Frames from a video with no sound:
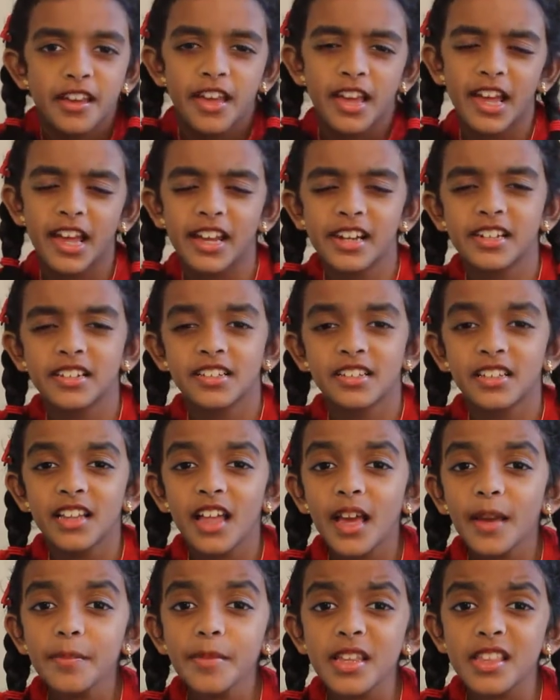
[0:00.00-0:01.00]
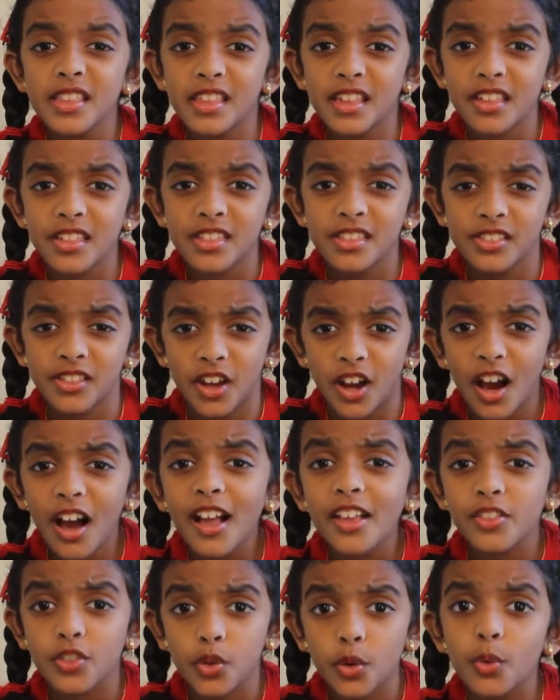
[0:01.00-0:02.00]
And climate does
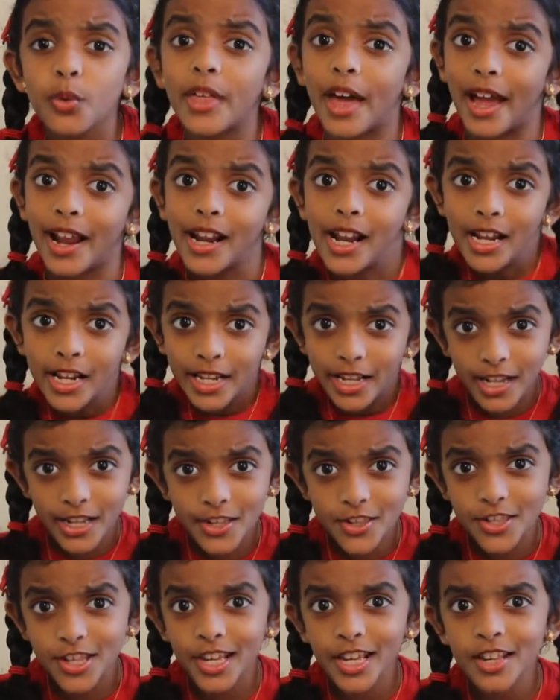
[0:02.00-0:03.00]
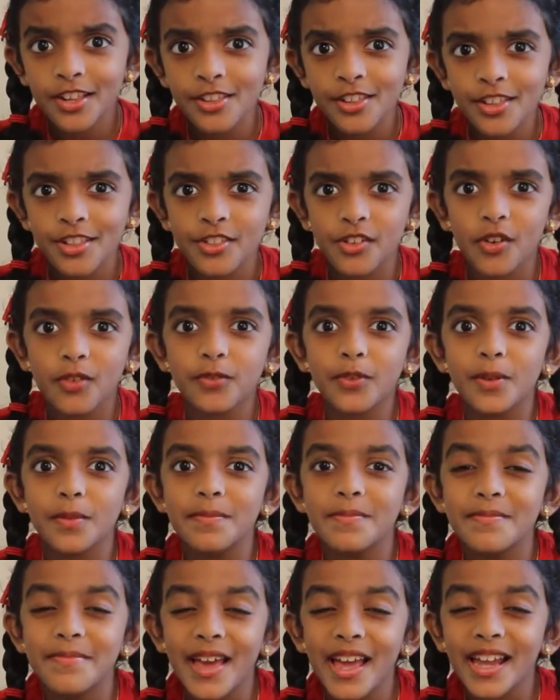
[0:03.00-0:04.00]
not do that. It changes over
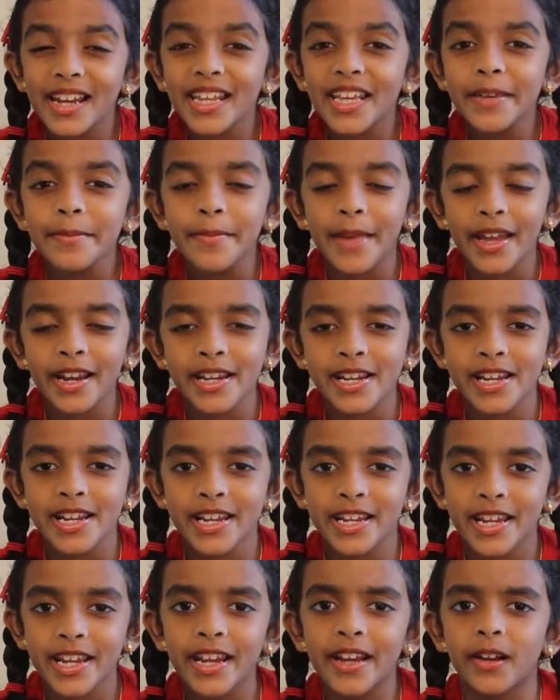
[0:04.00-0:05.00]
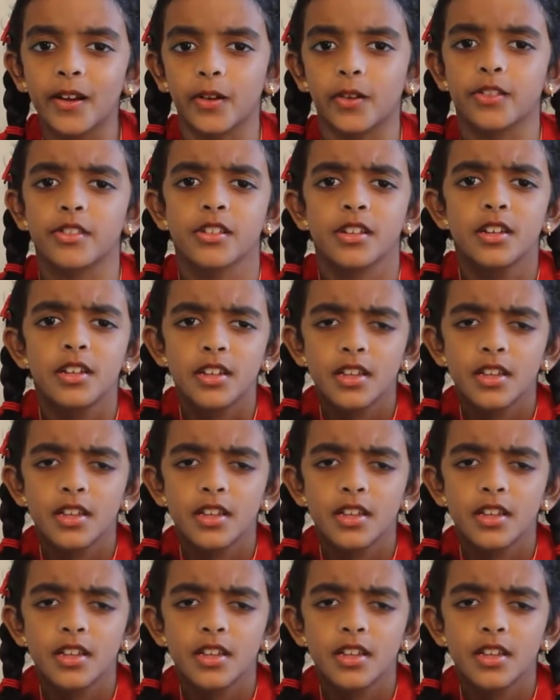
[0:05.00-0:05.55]
many, many years.